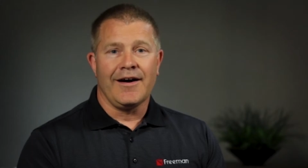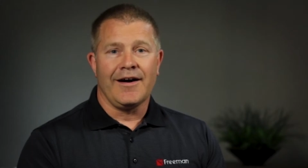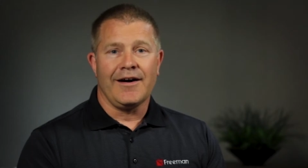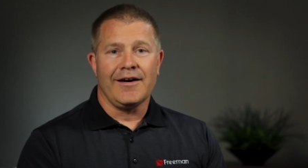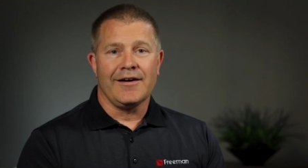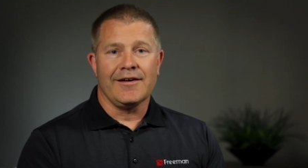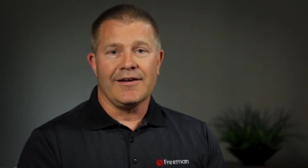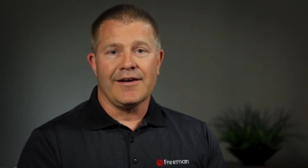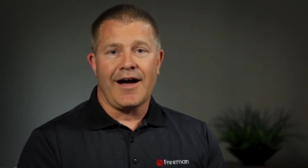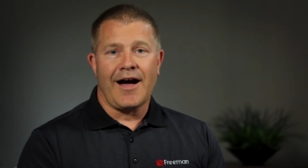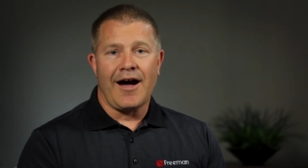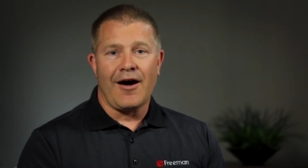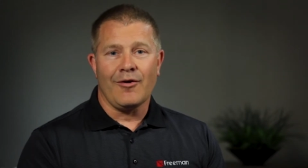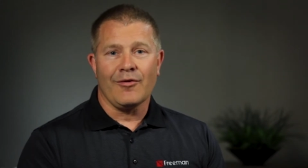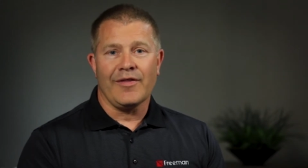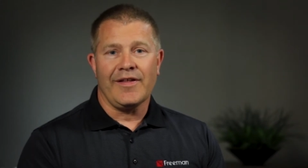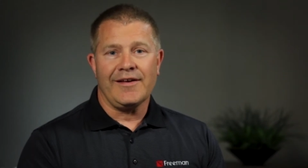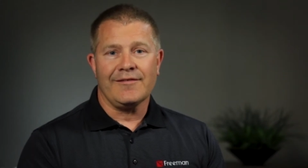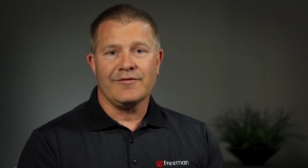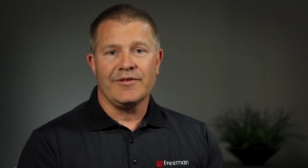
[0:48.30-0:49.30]
uh, how
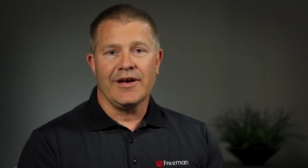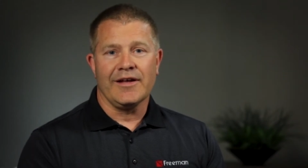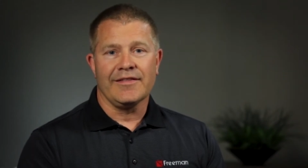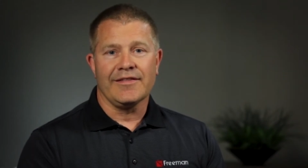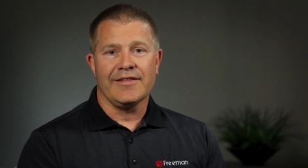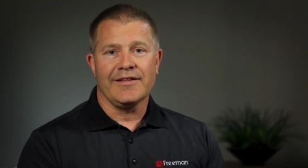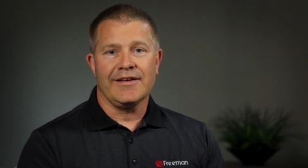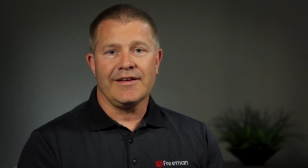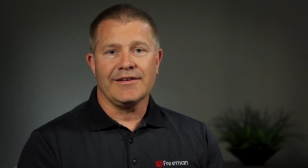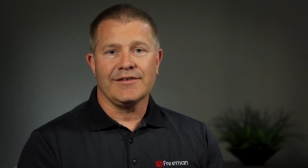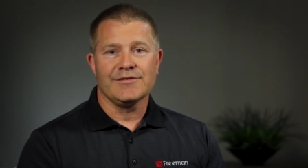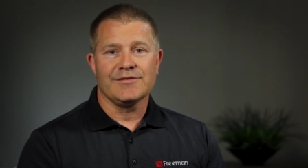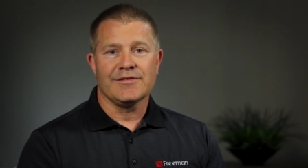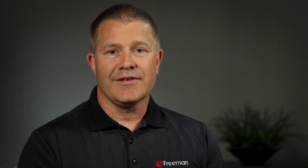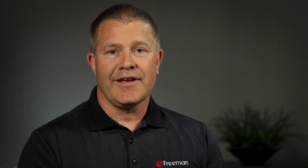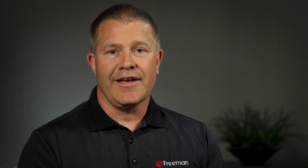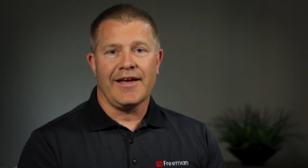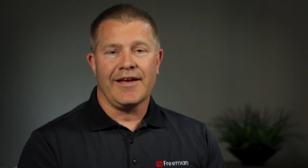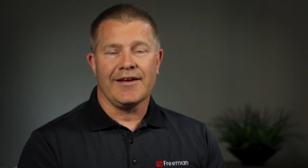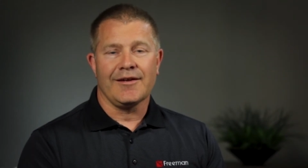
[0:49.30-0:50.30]
they've done things
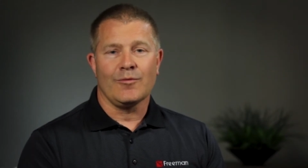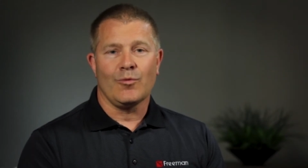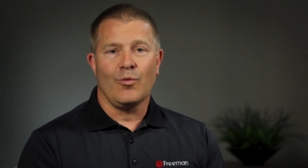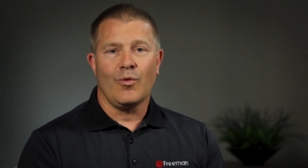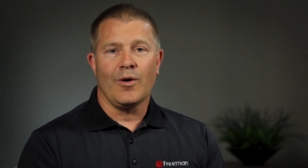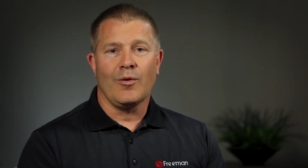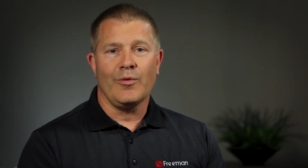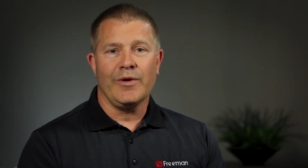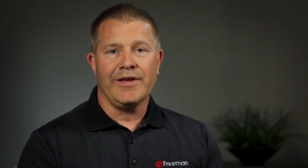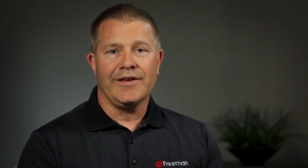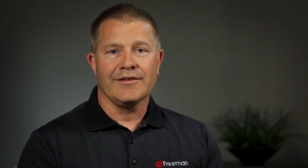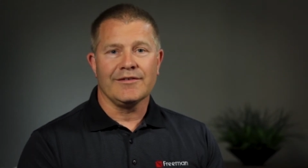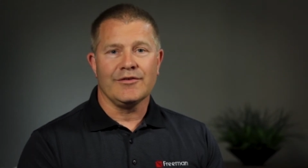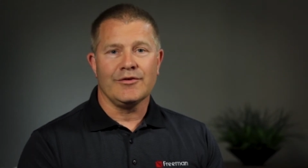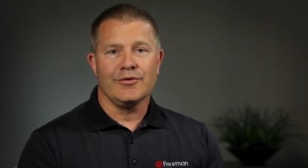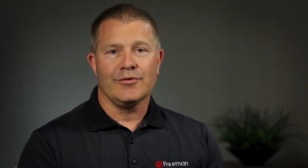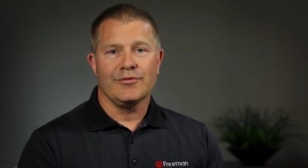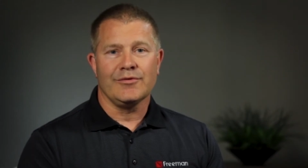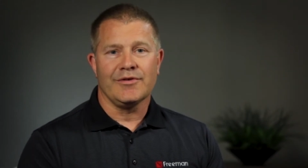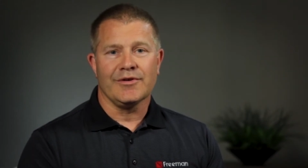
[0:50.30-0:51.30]
and what we can
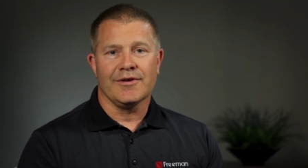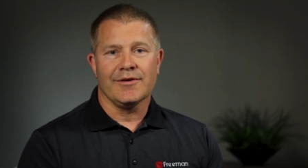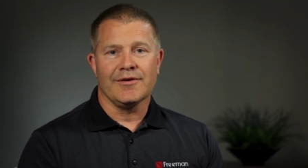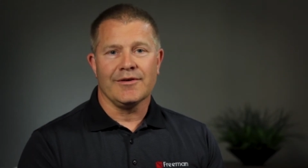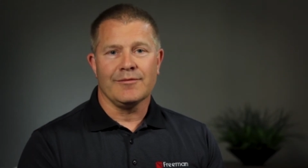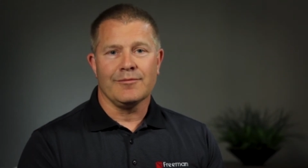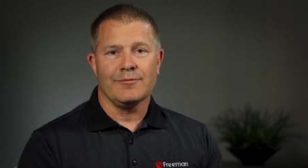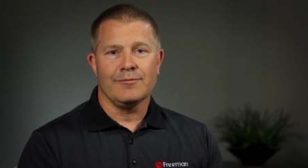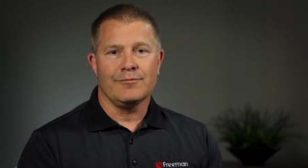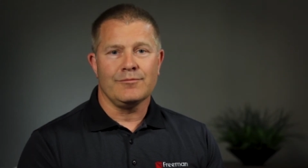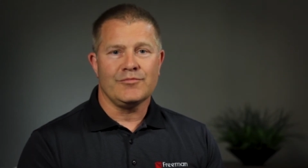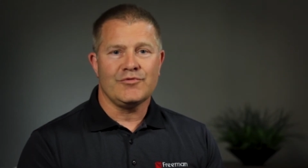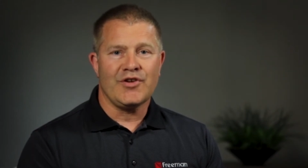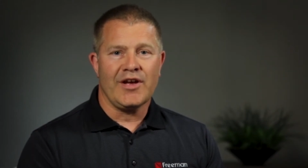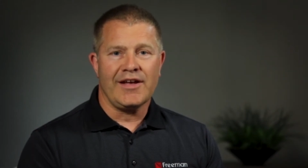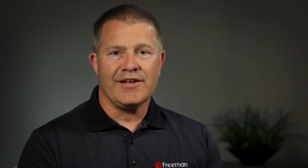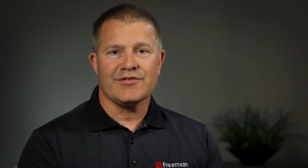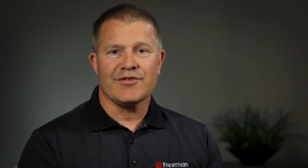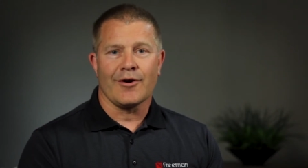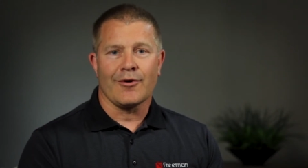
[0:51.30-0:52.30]
do to
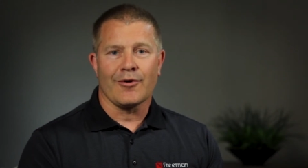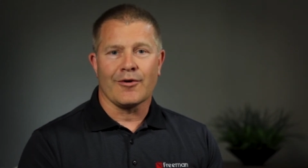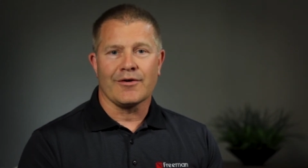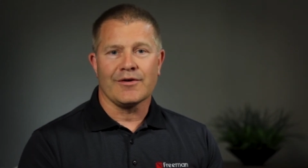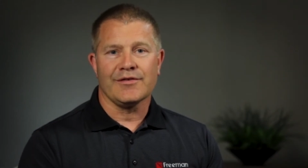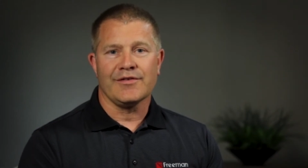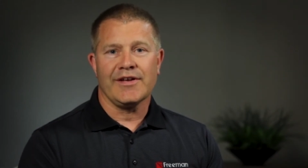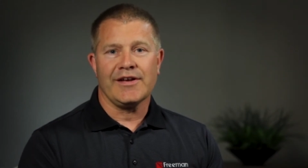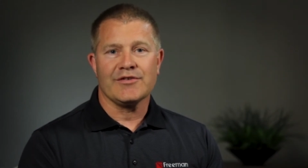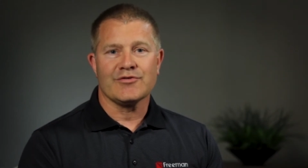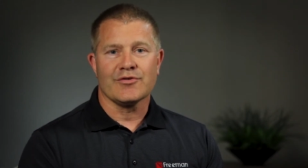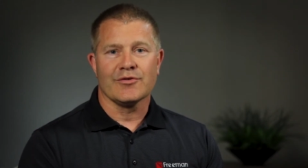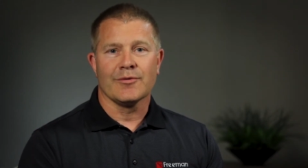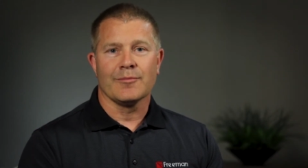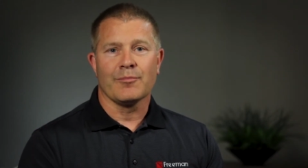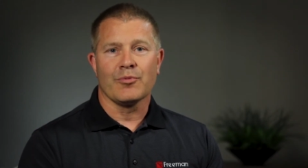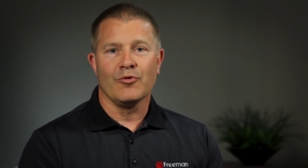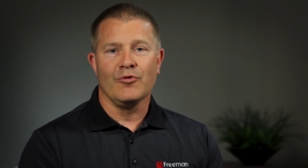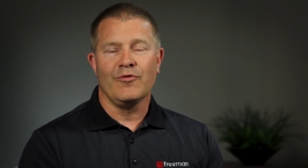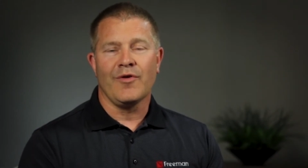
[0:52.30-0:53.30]
change our organization or
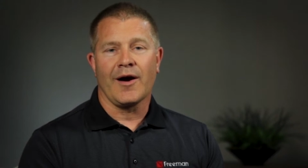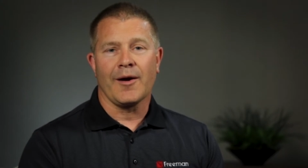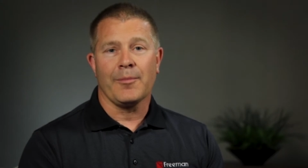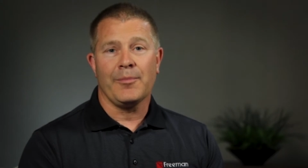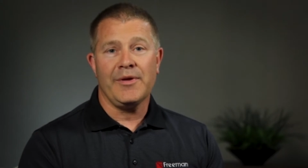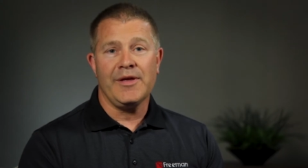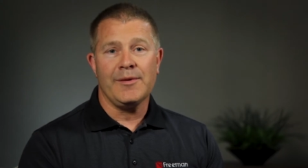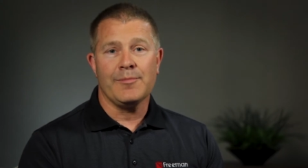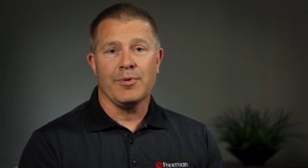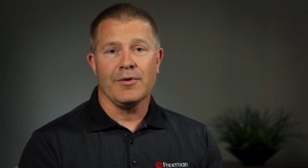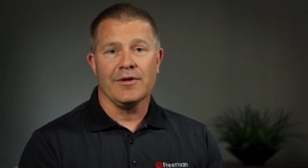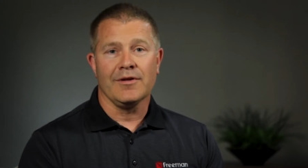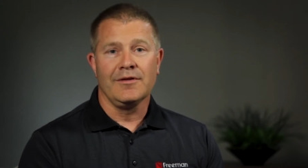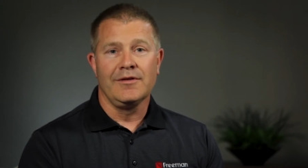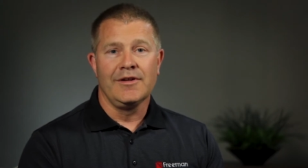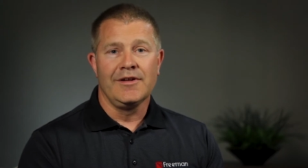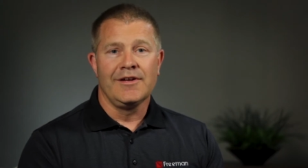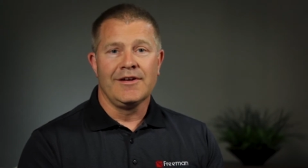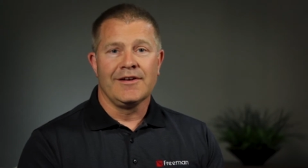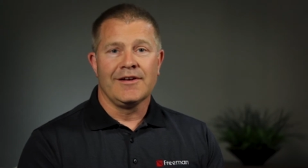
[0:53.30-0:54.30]
improve our people
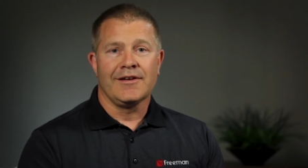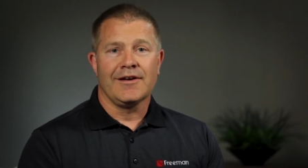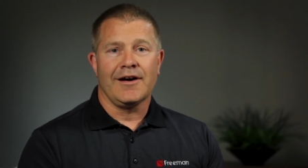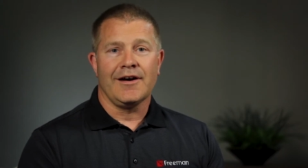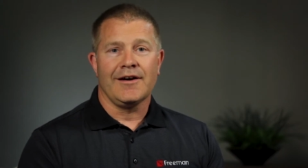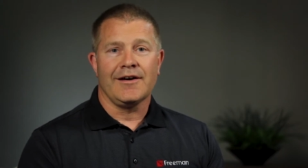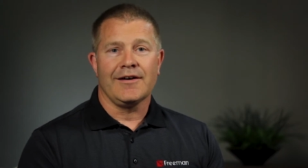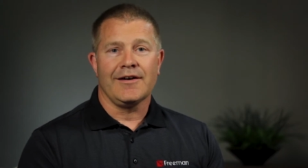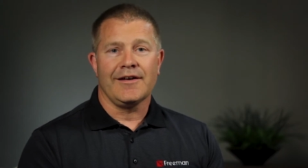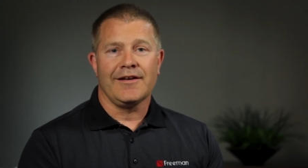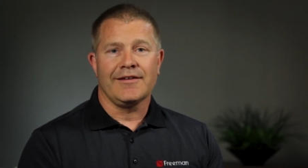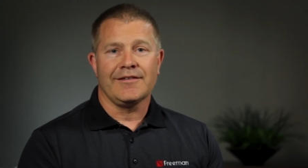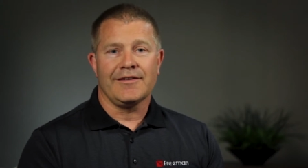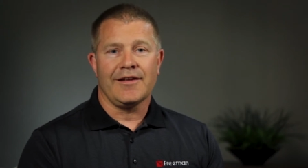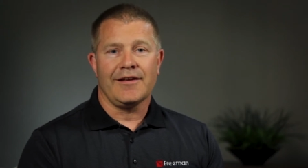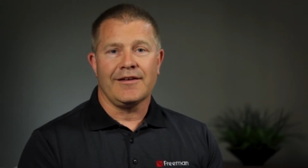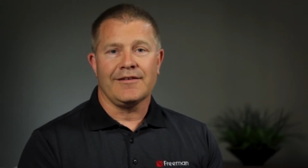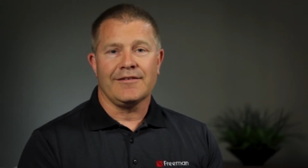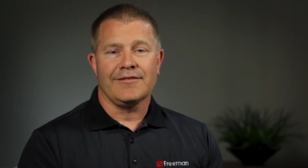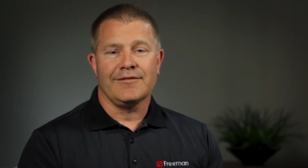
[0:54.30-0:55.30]
uh, and,
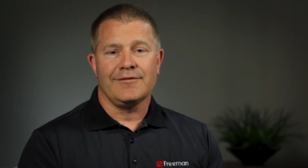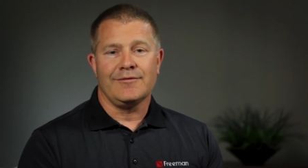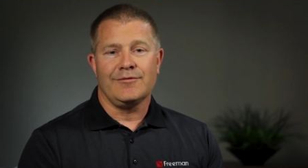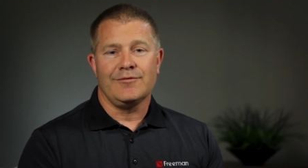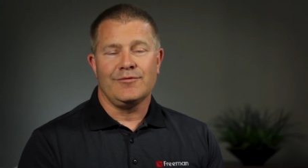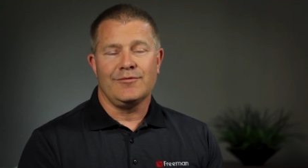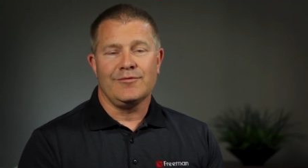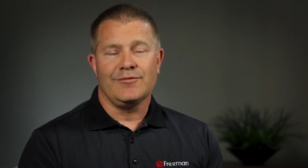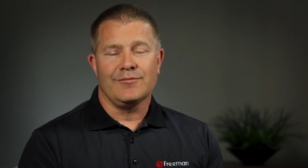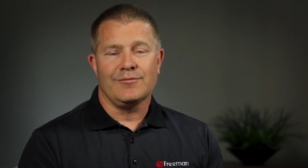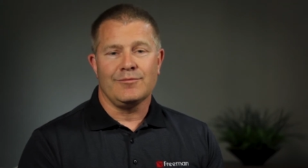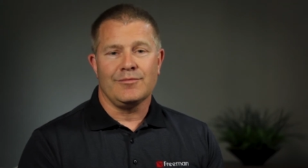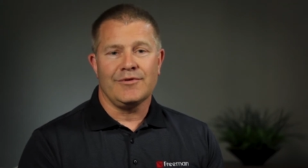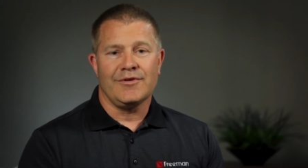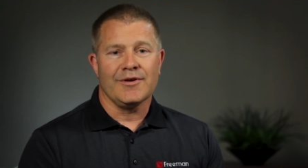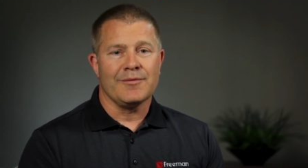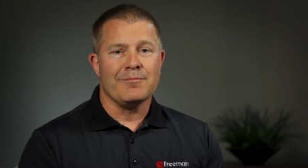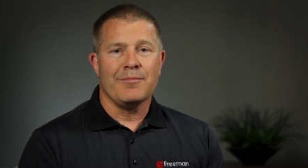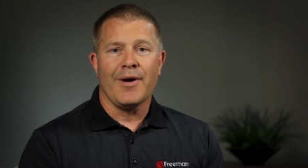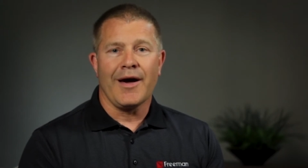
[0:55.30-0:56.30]
and
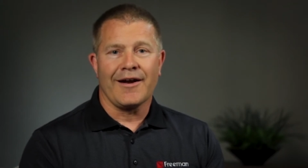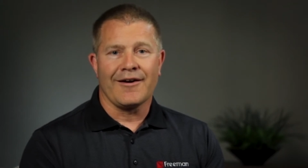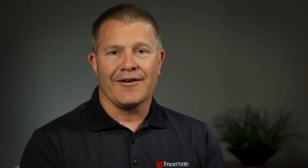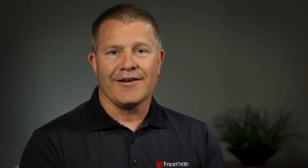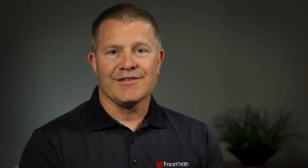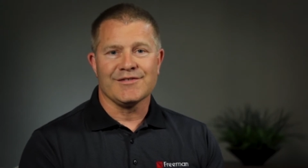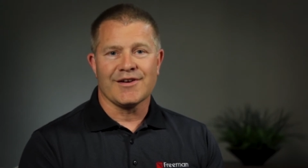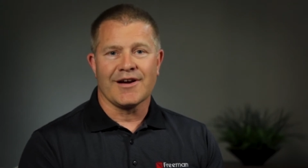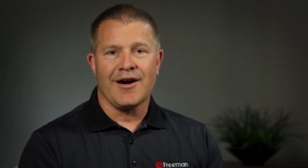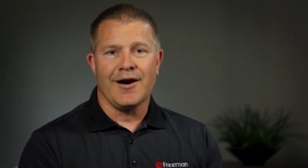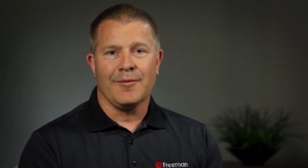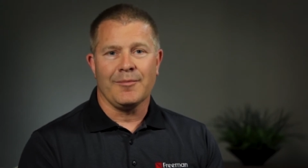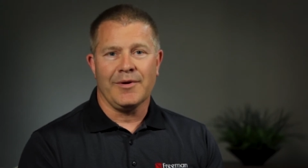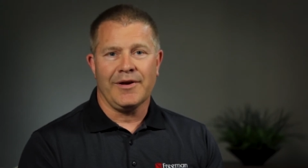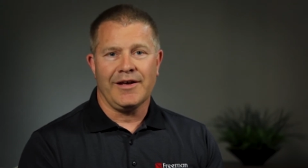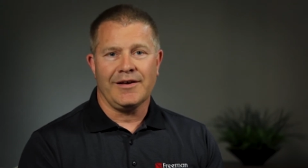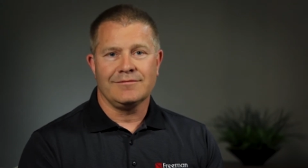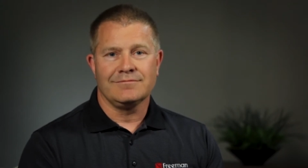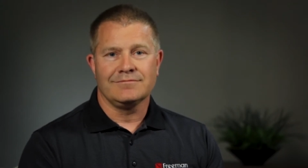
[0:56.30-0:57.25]
get better as a company.